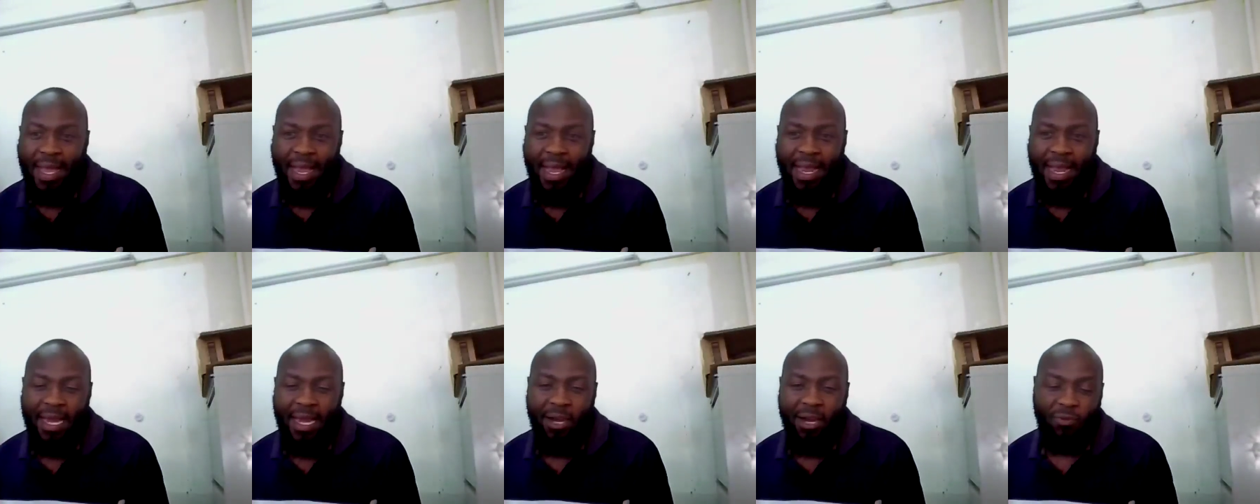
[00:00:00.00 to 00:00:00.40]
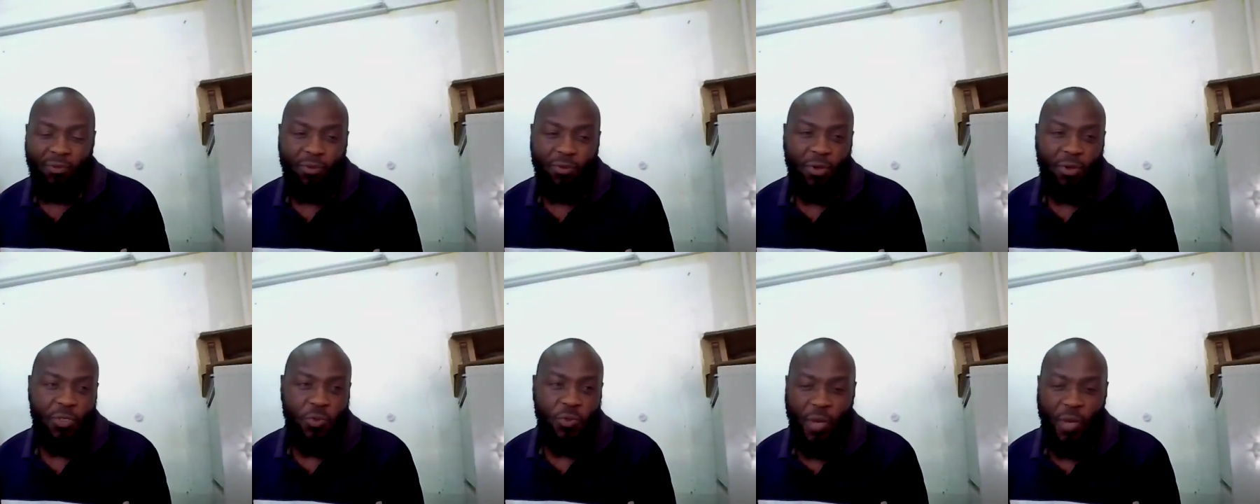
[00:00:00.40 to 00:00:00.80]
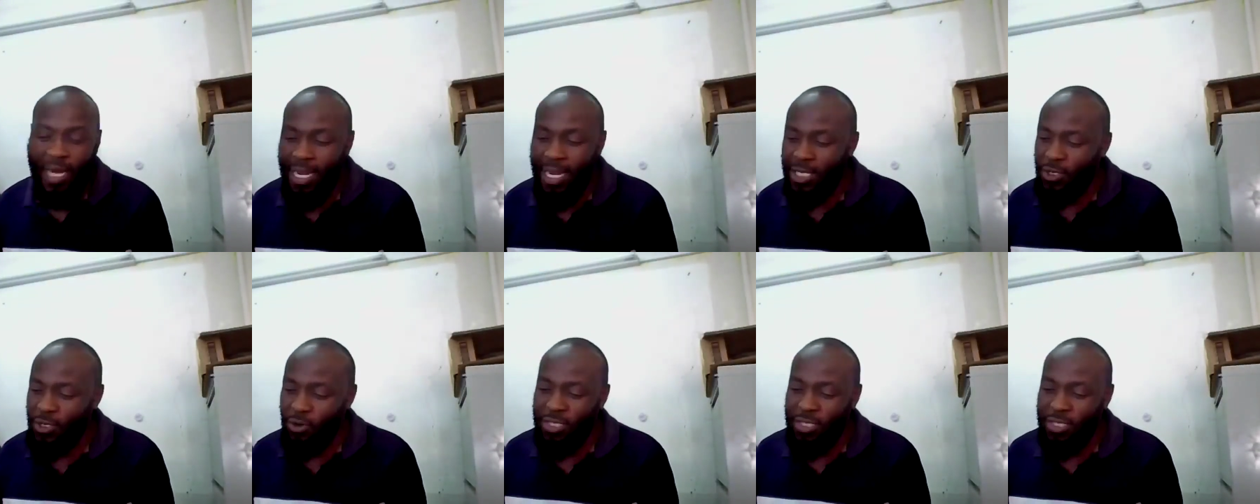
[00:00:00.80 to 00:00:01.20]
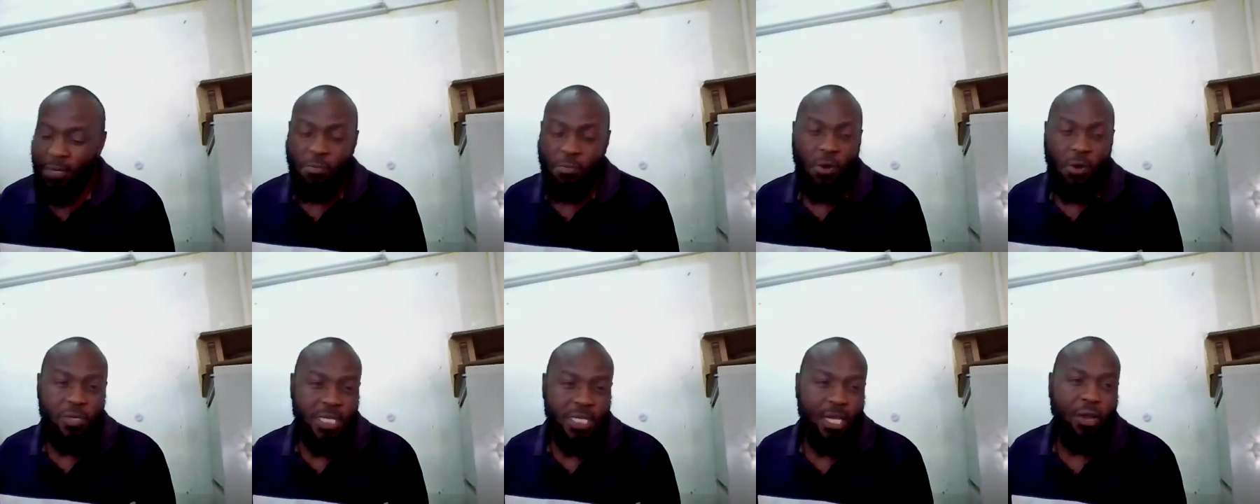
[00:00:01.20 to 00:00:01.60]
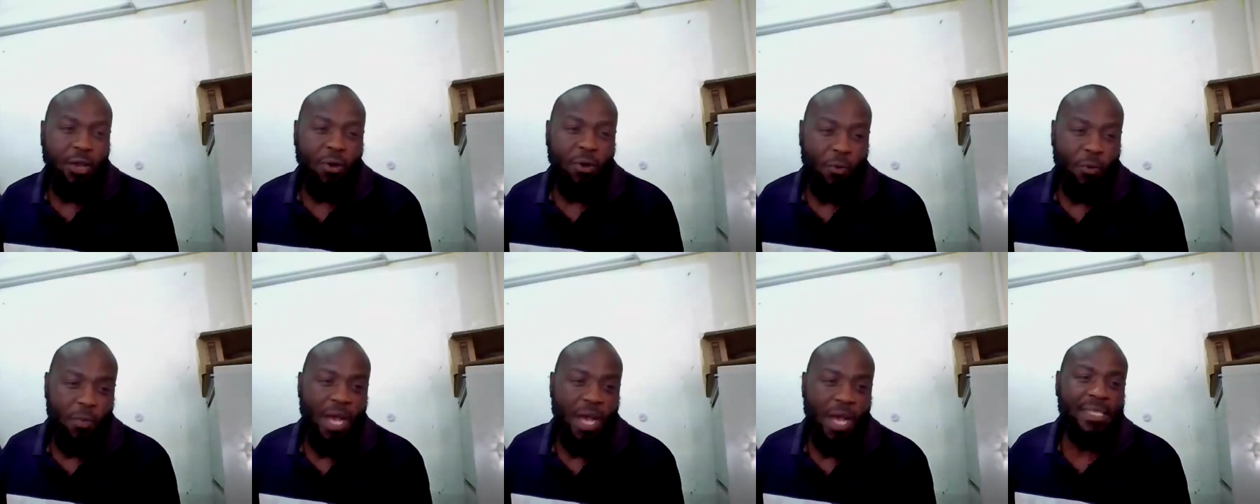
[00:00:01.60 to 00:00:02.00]
And of course, when I talked about
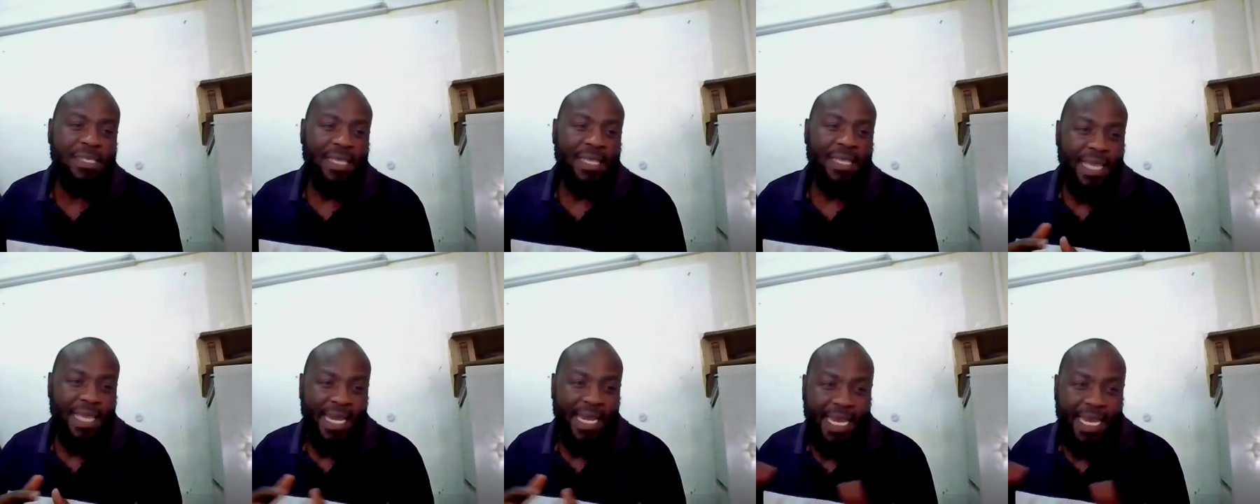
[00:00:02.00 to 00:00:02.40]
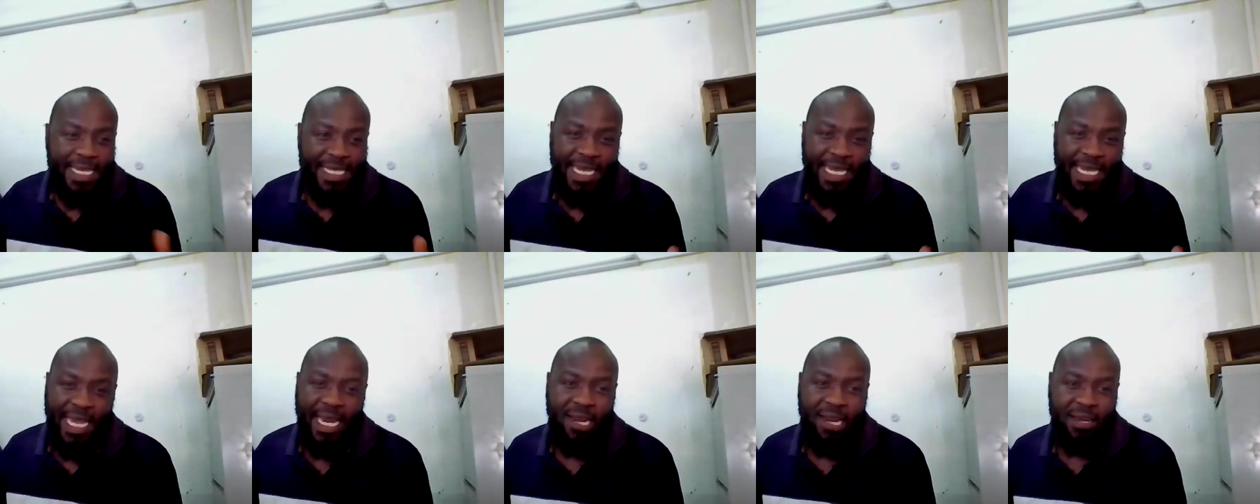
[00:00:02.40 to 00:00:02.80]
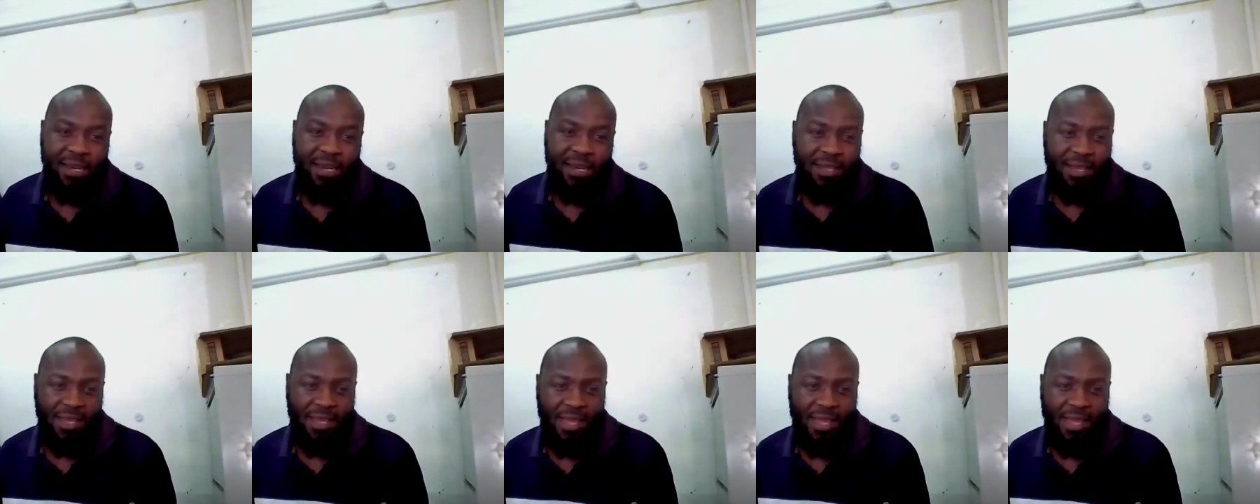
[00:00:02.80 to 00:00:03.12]
e-commerce, the retail